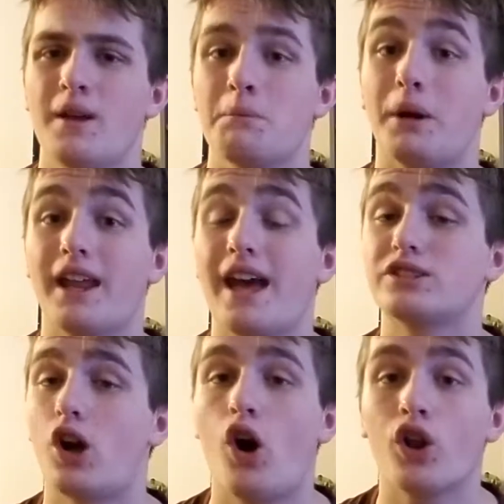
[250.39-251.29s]
but it has
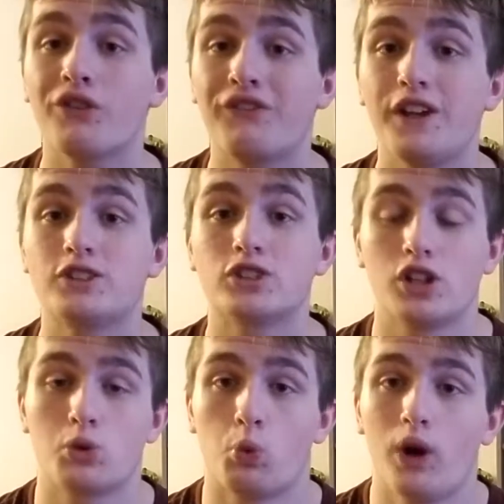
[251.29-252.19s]
all the features
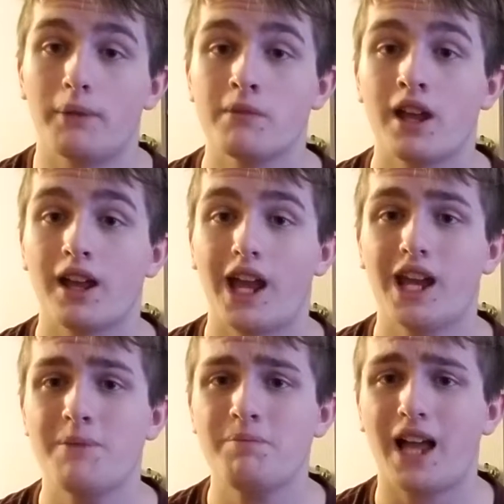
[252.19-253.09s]
you'd want.
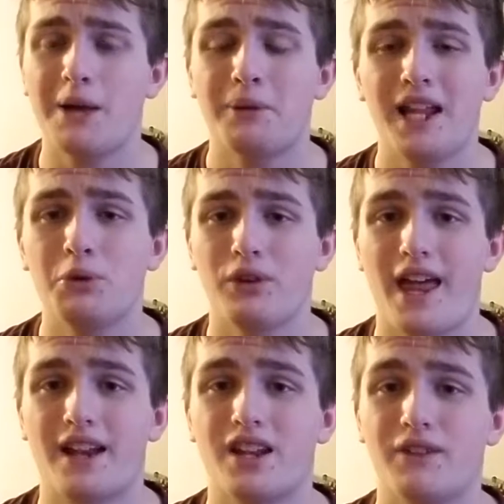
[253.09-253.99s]
And I played with
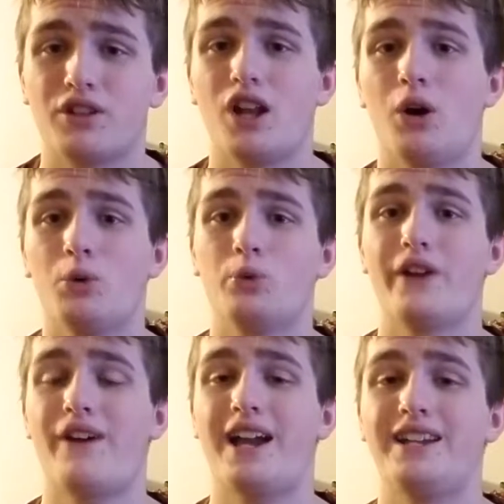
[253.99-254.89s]
that enough to know
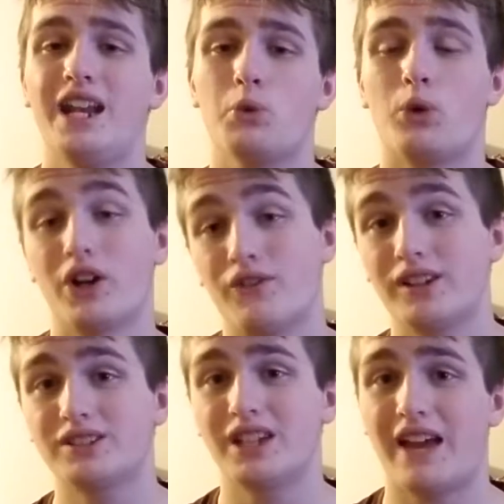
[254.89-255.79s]
if I needed one
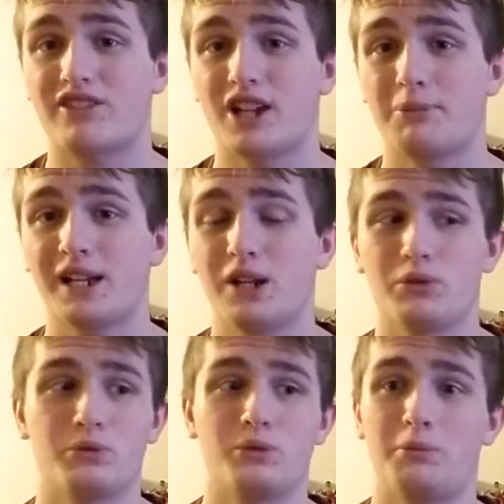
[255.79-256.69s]
eventually. After I
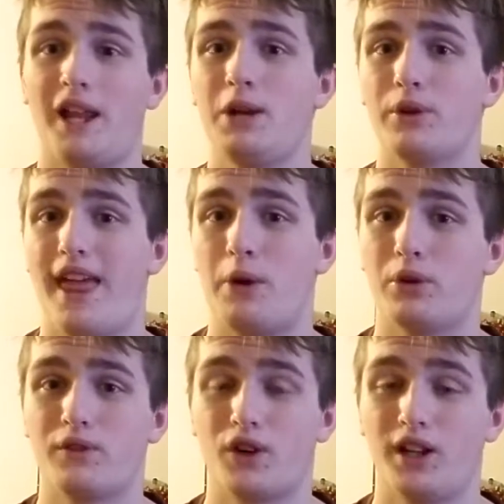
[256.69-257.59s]
played with that
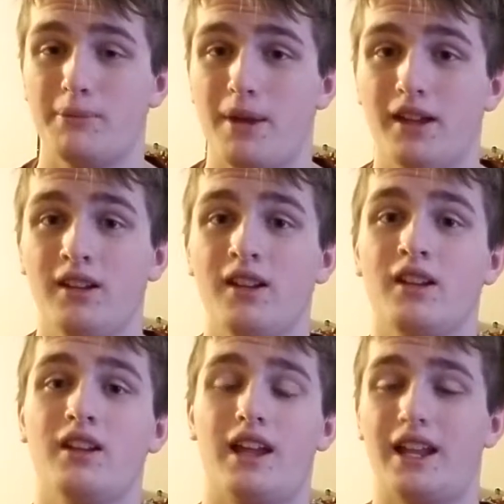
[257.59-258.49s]
one for a little bit,
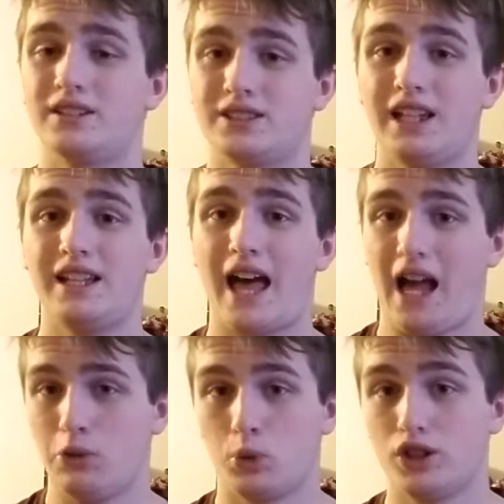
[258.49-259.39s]
and seeing that
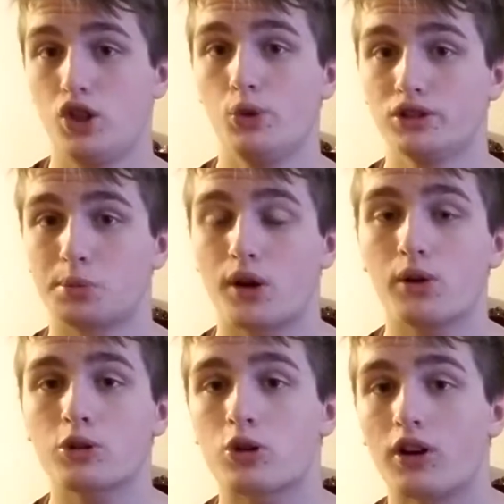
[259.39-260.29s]
I would use a Pro
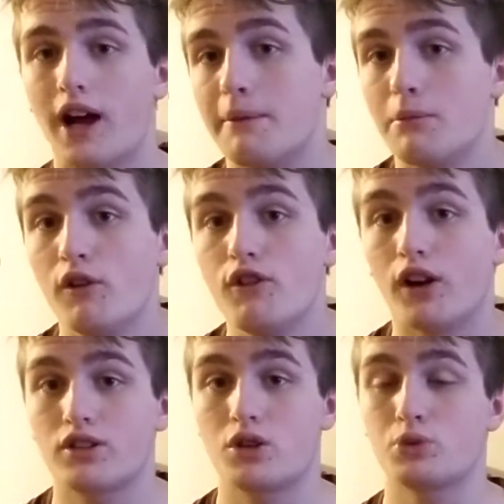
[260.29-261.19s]
controller, I moved on
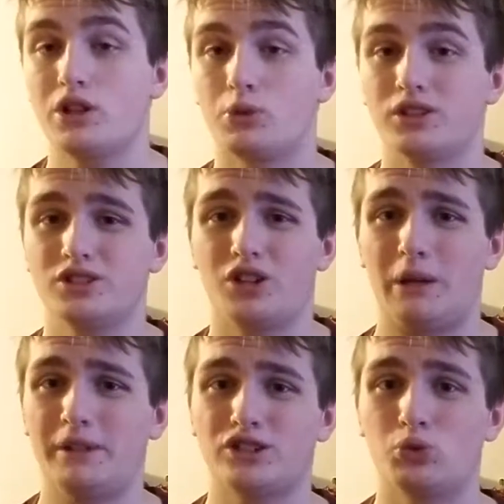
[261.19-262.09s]
to the real one. So I'm
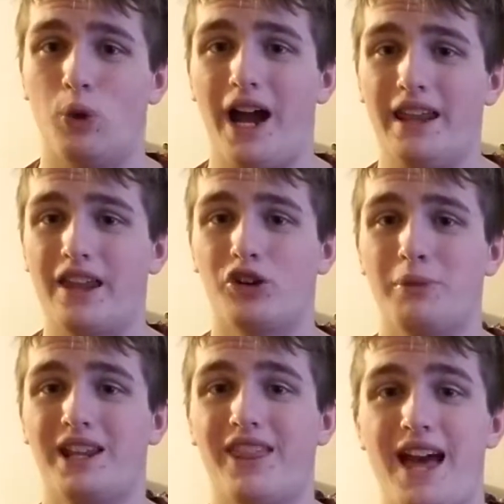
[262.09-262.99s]
not sure why they don't
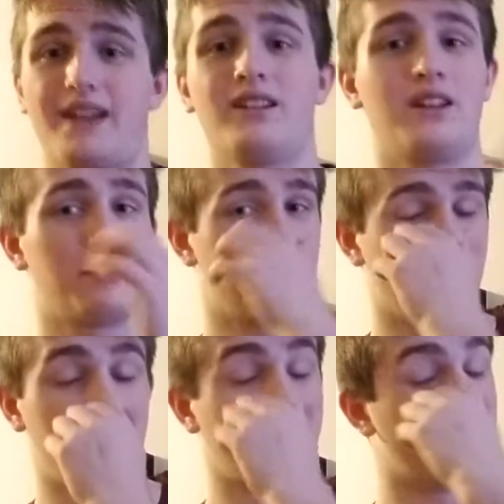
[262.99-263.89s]
make that.
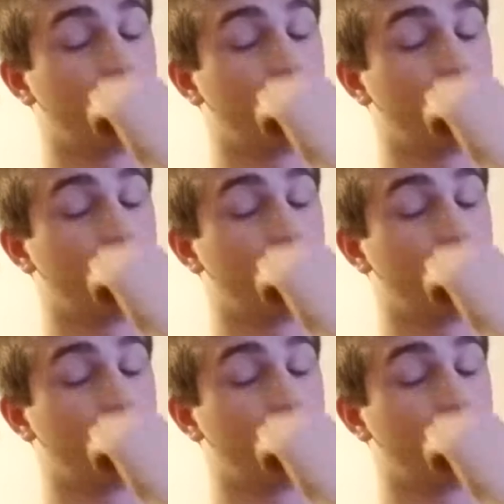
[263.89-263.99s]
But